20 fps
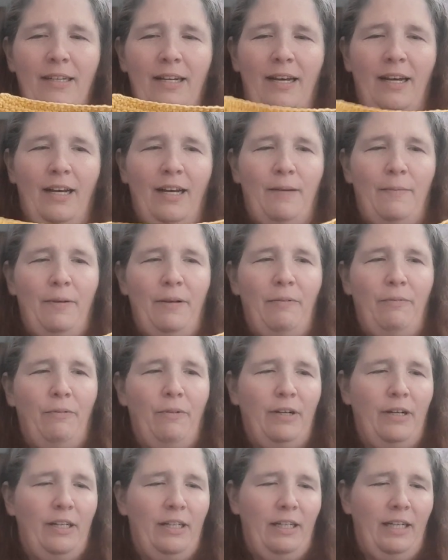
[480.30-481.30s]
and we're
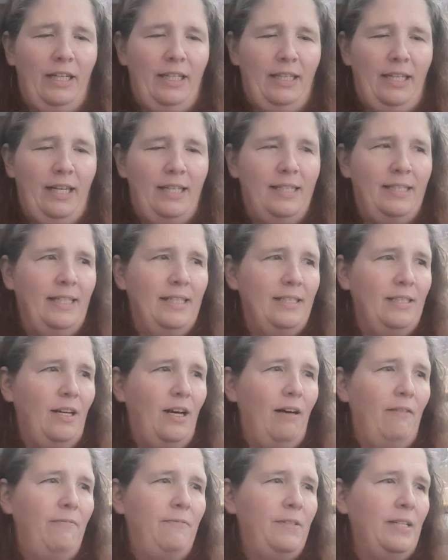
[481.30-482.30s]
gonna get that sent
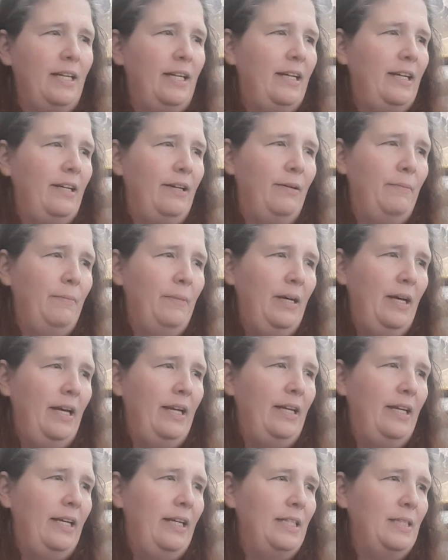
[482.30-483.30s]
off to him
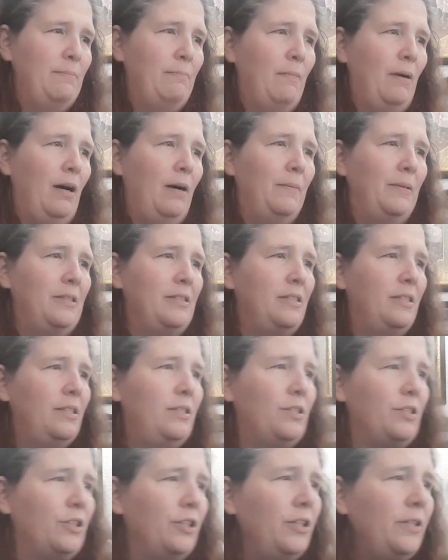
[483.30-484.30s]
and his mom and
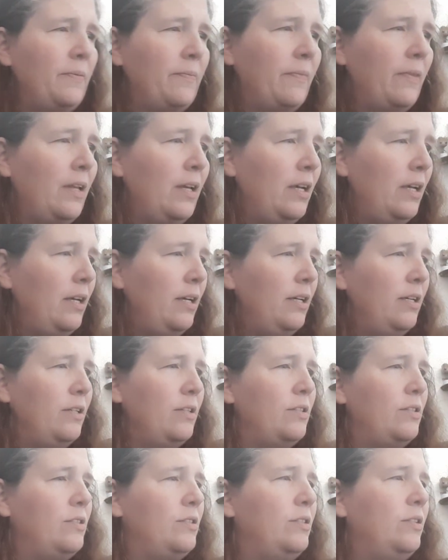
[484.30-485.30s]
sister.
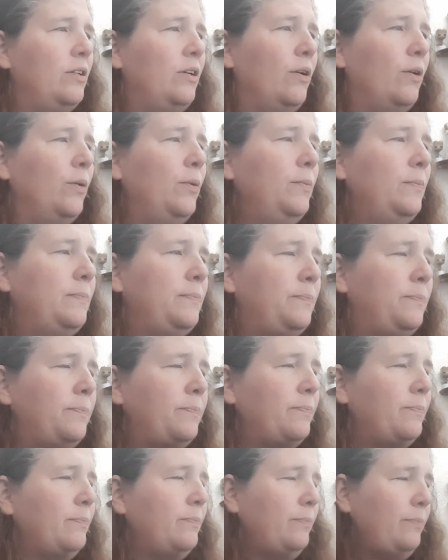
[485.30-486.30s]
So
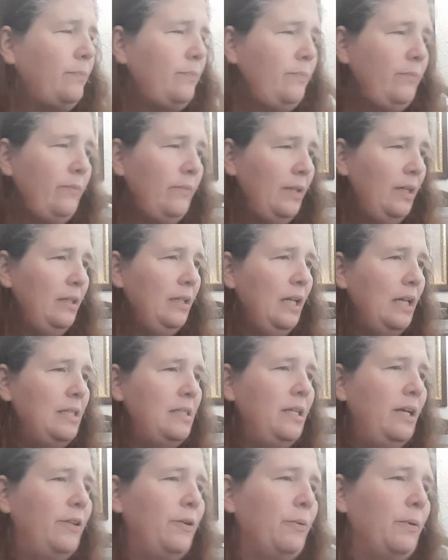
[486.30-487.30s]
that's
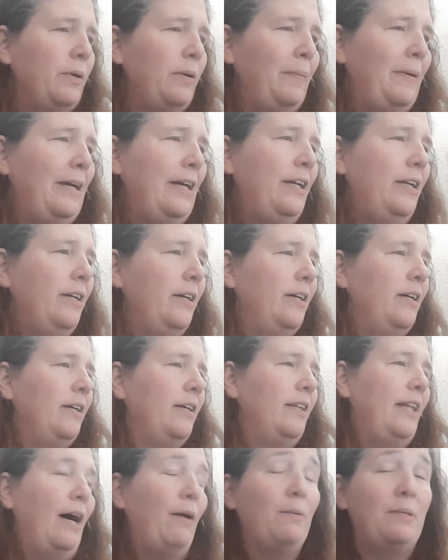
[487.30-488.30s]
the other one I made.
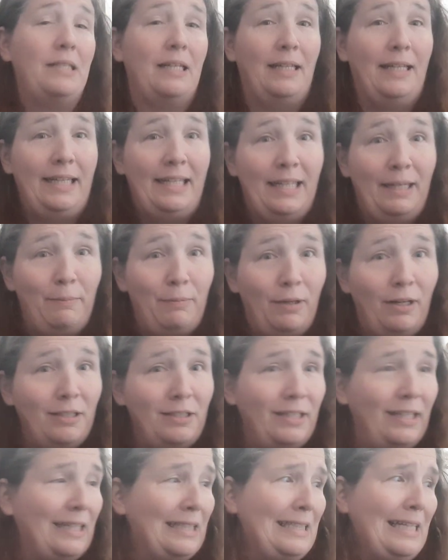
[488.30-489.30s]
That was a late night
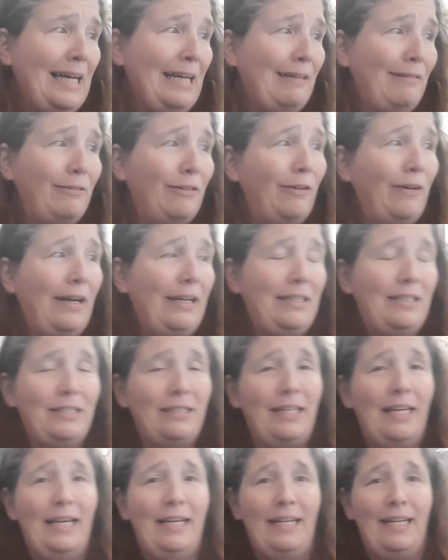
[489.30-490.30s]
project. I don't know.
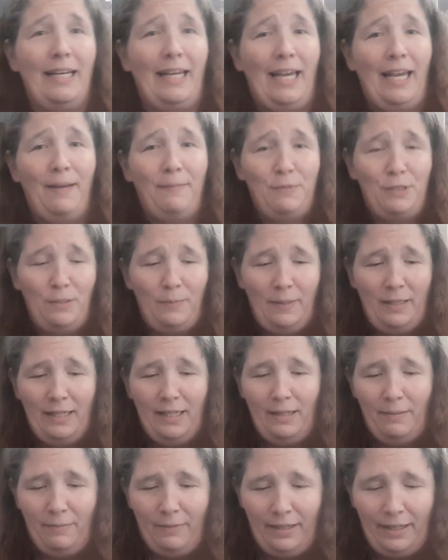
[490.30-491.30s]
It came to me, and
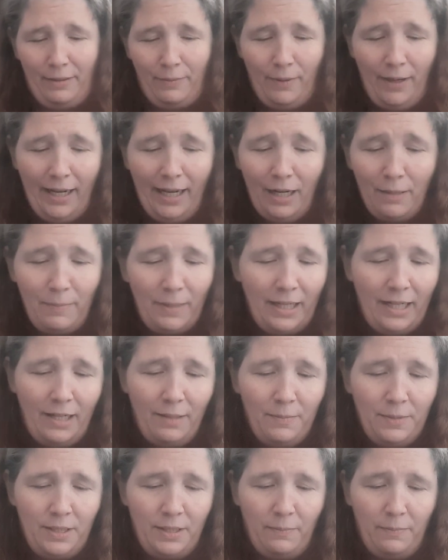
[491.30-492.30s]
I'm like, well, I gotta make
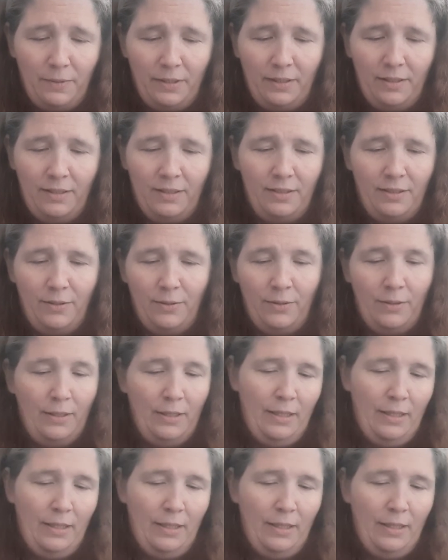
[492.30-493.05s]
him something. So